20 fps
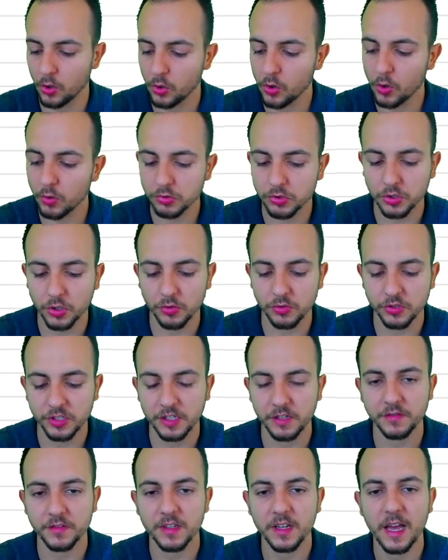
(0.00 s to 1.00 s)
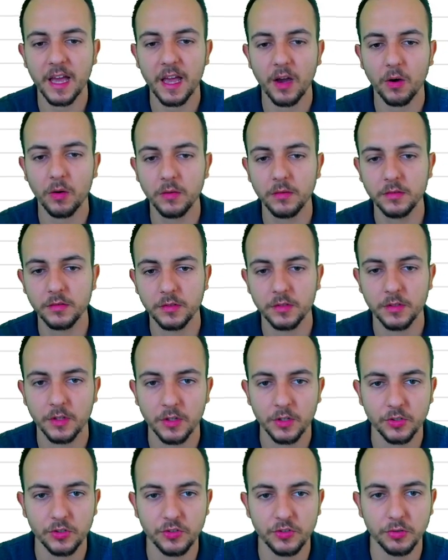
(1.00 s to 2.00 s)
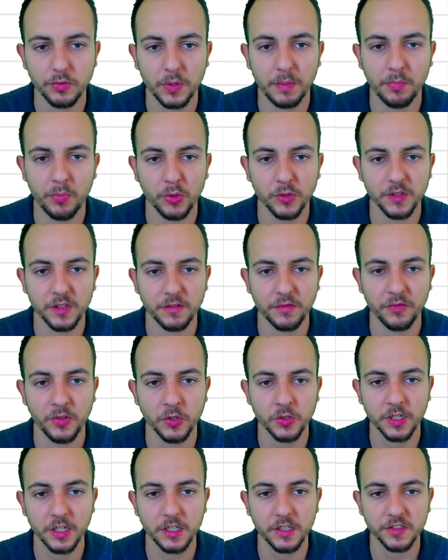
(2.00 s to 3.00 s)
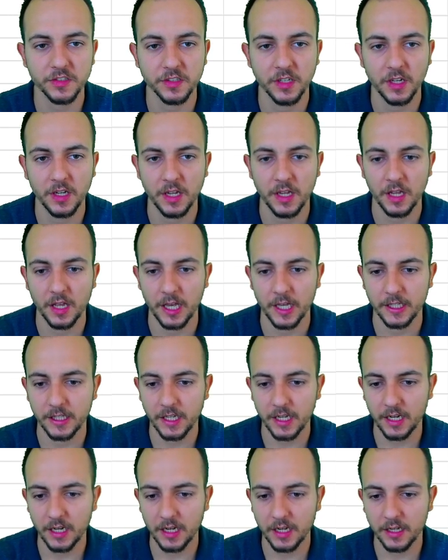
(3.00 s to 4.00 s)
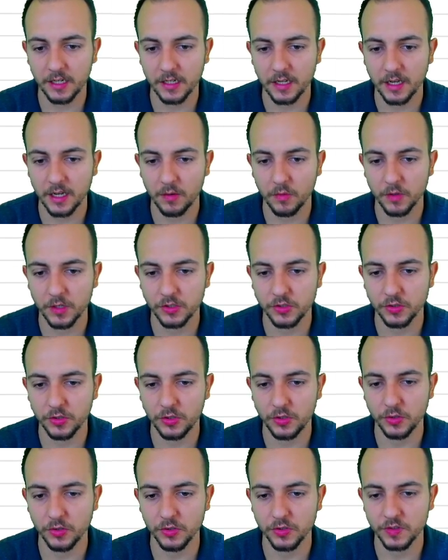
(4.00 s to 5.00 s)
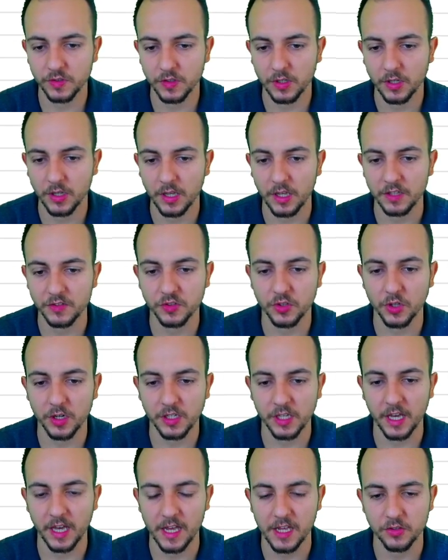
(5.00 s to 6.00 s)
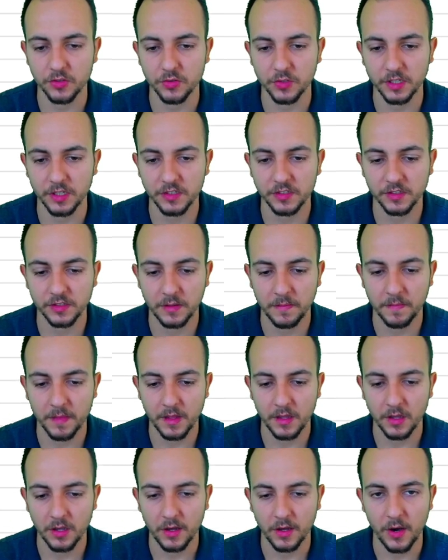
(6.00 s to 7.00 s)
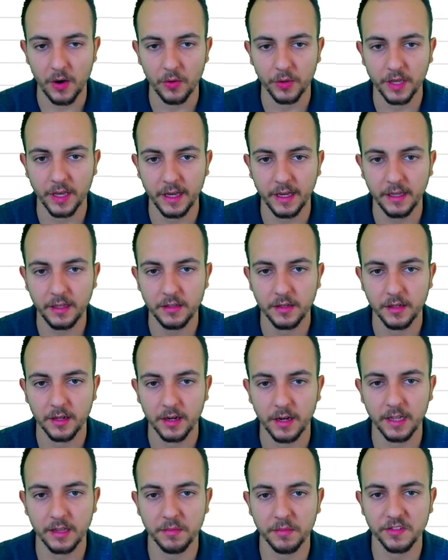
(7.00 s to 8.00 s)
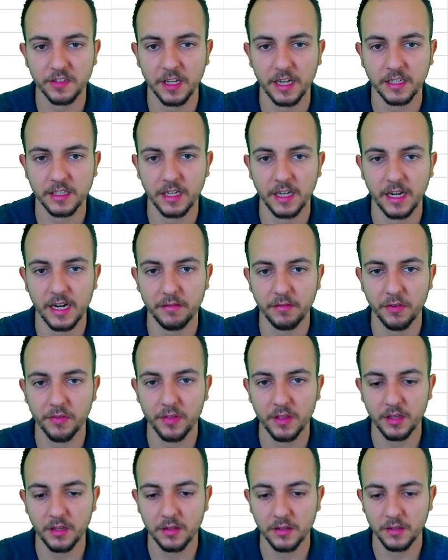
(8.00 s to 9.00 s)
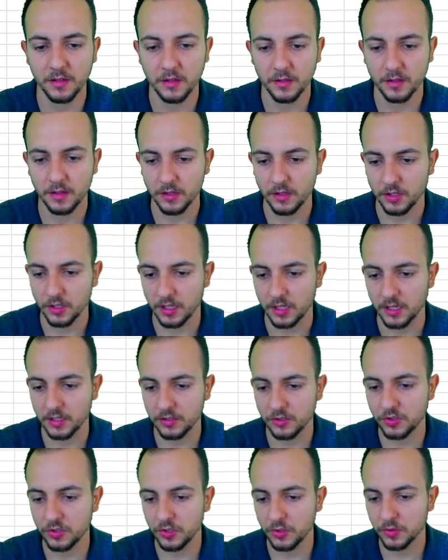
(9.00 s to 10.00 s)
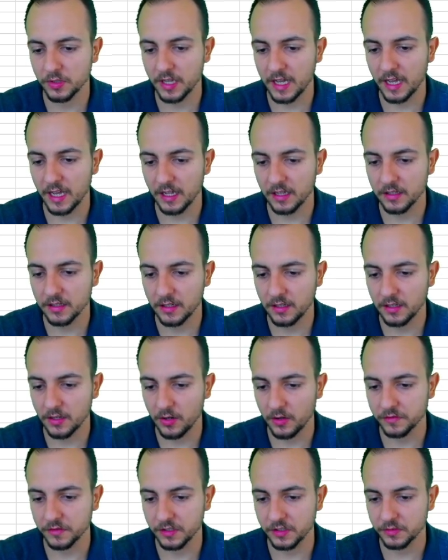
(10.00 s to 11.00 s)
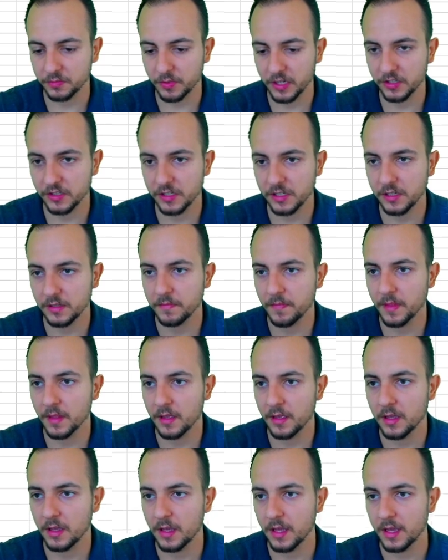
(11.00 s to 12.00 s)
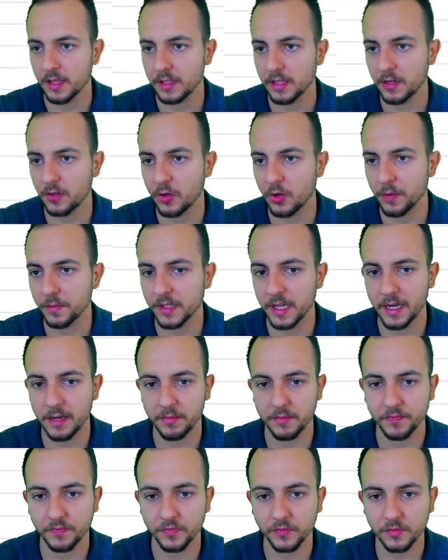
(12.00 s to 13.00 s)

Ctrl Shift L, to input the filters, and then I want to use stock entries. Okay, let me select everything until the ending of the spreadsheet, and then Home tab.